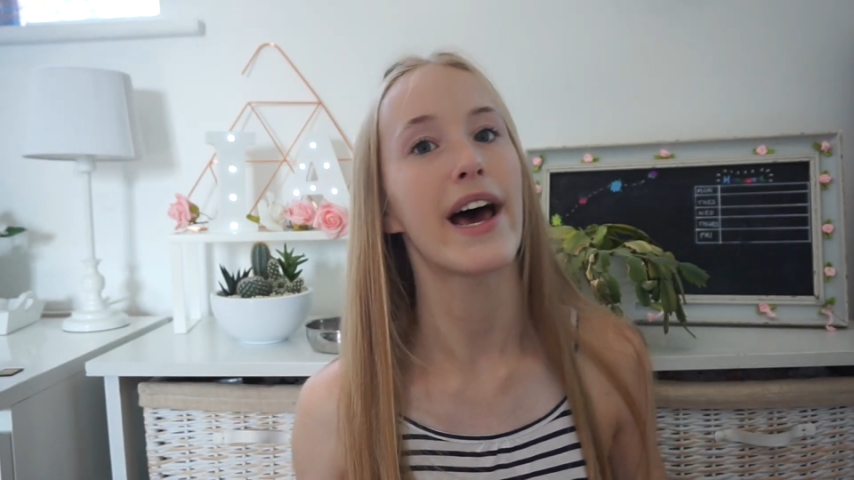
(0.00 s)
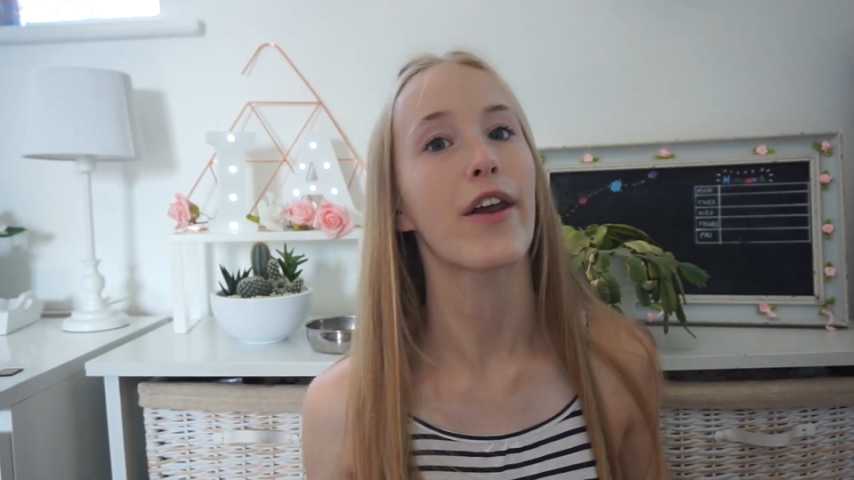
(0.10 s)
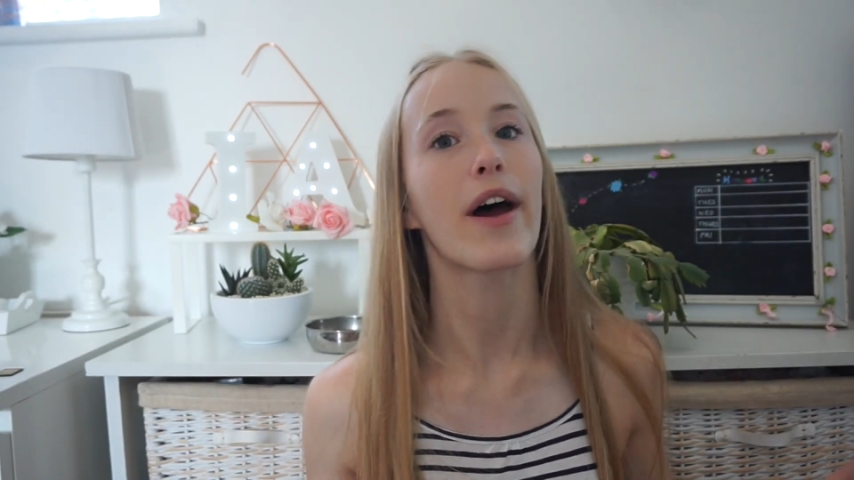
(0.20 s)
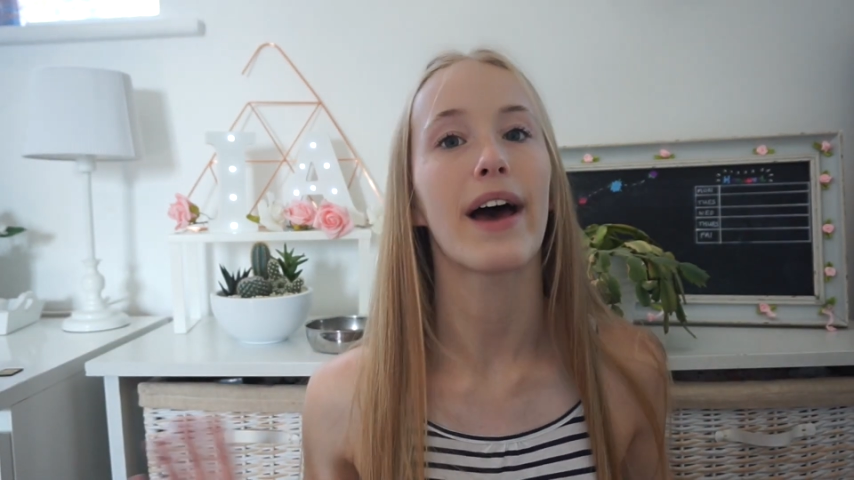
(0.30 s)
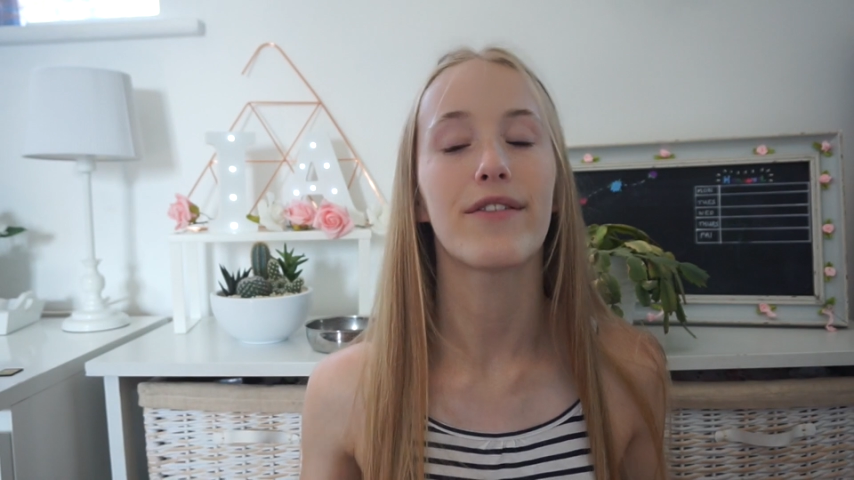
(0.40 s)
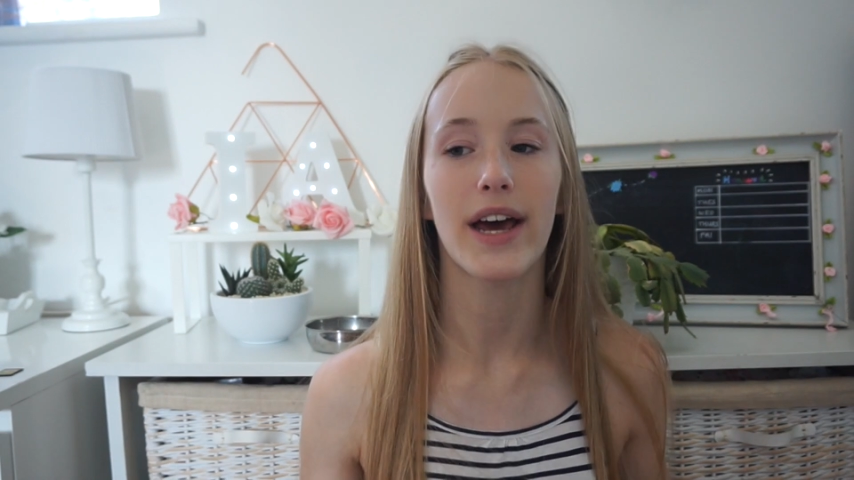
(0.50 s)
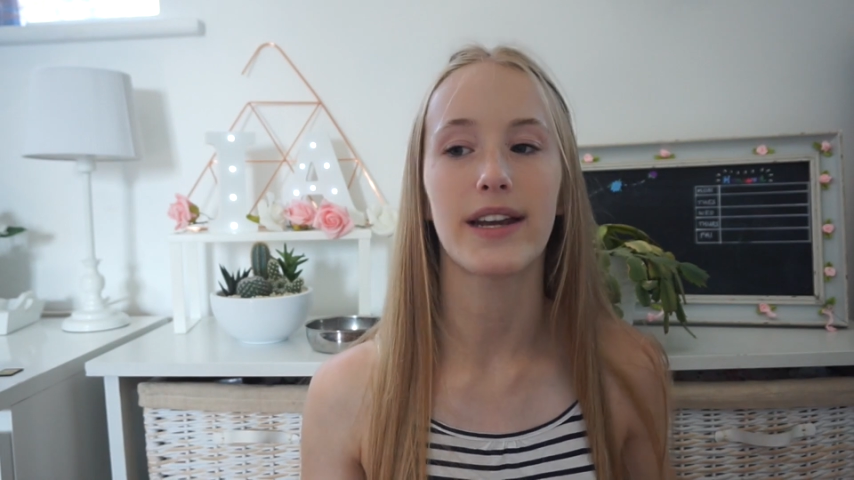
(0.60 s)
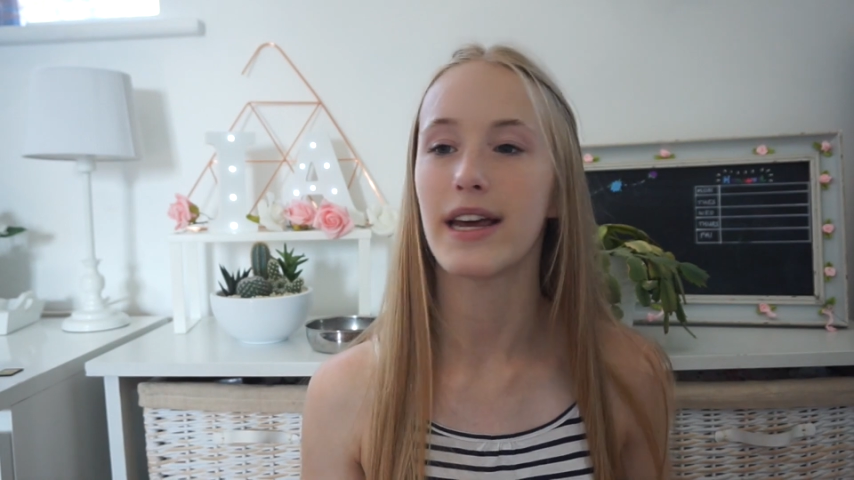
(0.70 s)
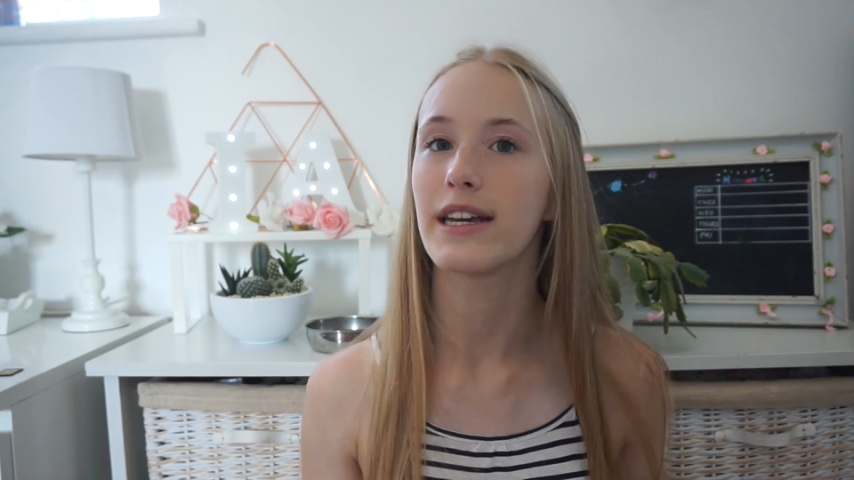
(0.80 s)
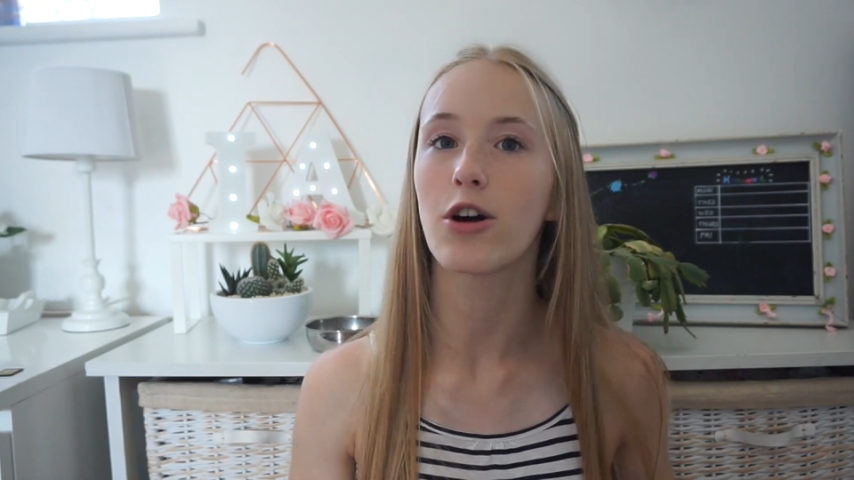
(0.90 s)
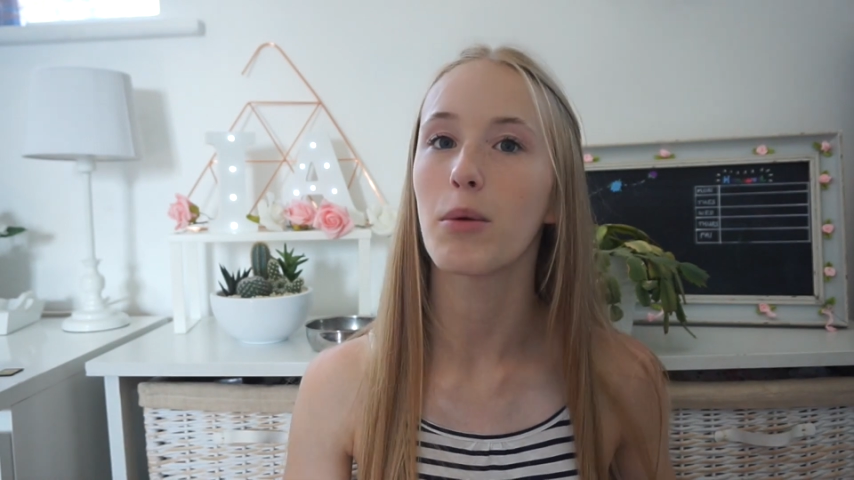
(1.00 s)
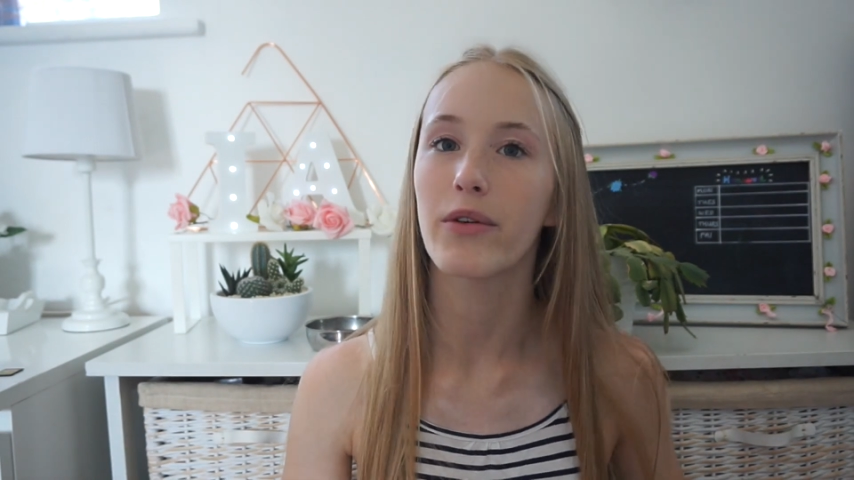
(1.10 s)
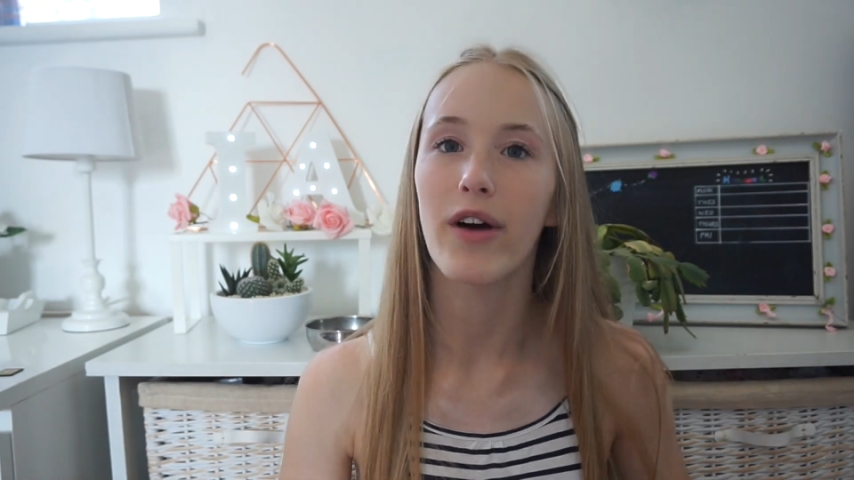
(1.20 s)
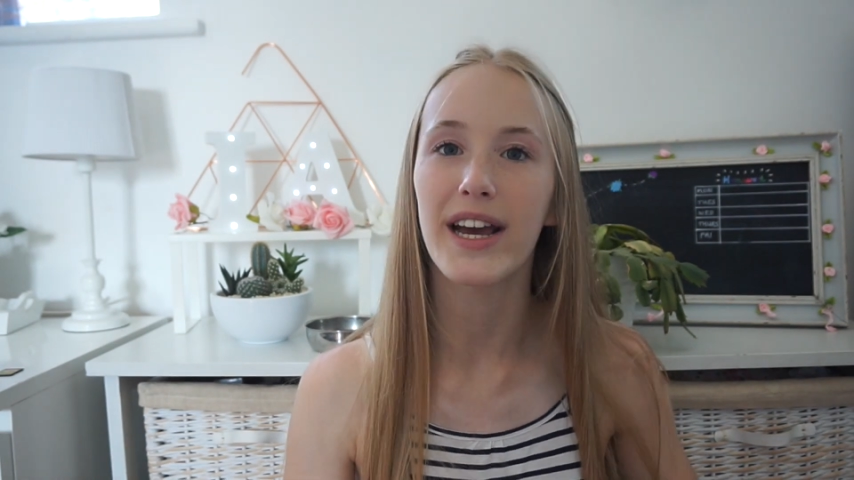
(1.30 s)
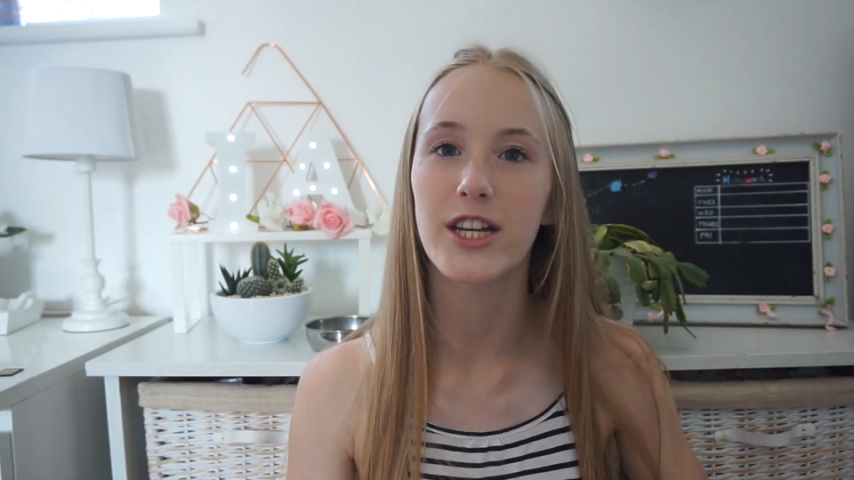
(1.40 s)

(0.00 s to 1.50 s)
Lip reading: and I haven't had any copyright